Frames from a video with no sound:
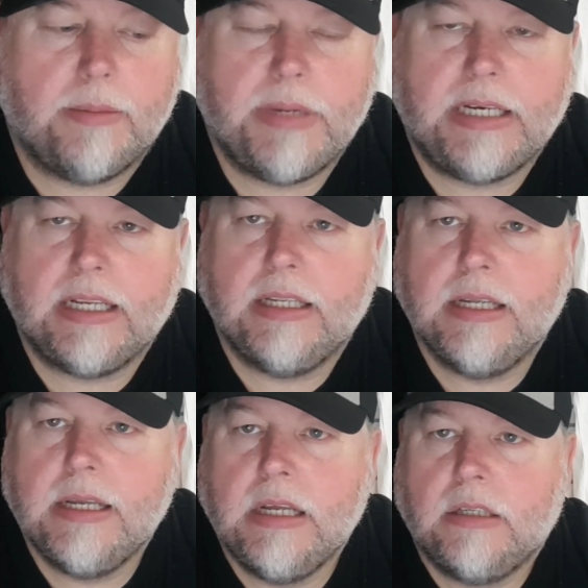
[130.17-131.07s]
I mean,
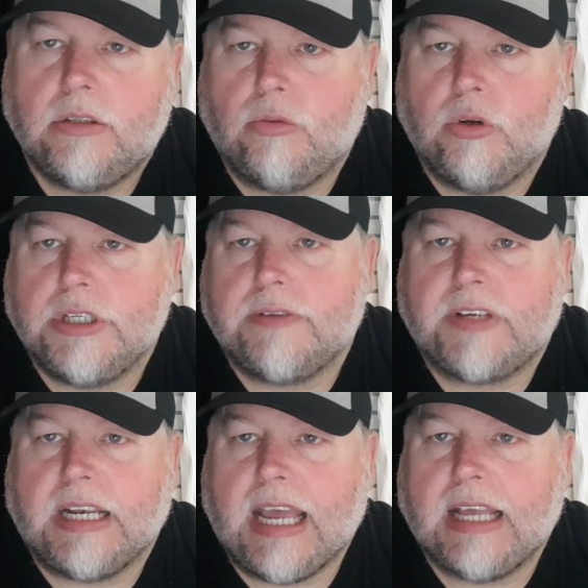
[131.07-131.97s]
the rise of
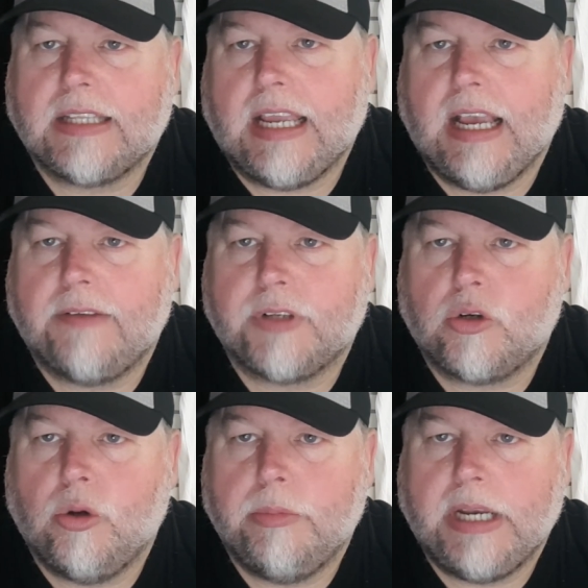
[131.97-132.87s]
Kanate after
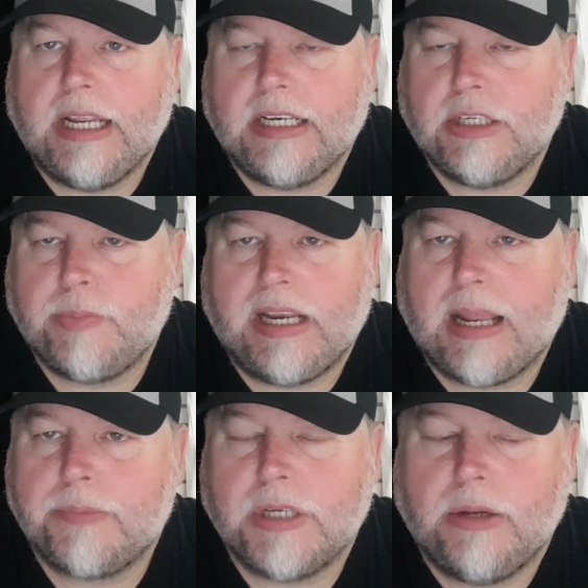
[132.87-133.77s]
coming in, he's been
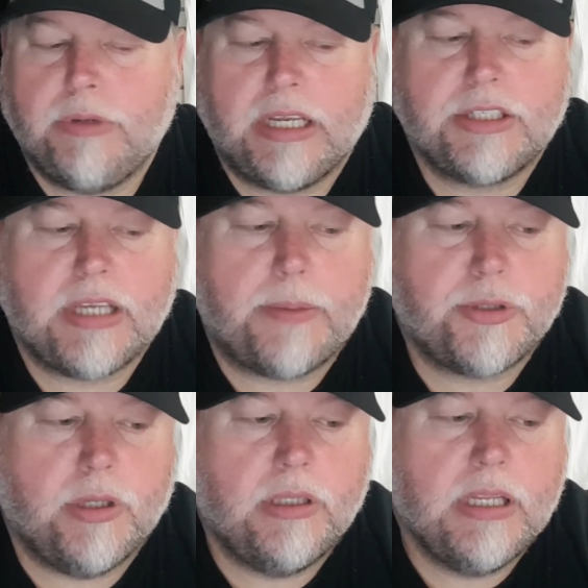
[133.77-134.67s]
absolutely
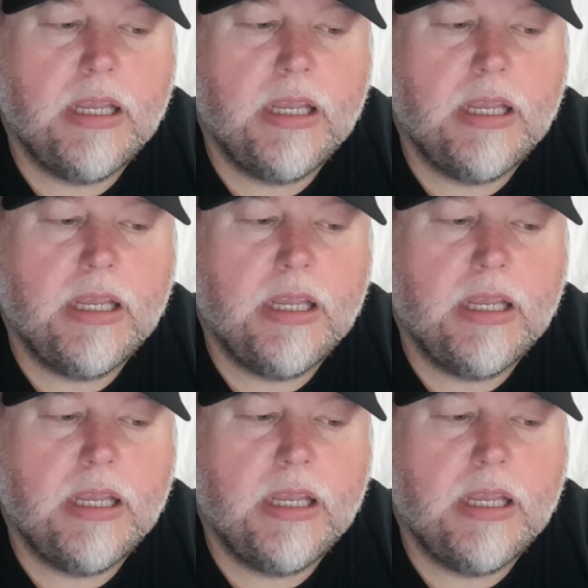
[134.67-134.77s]
exceptional.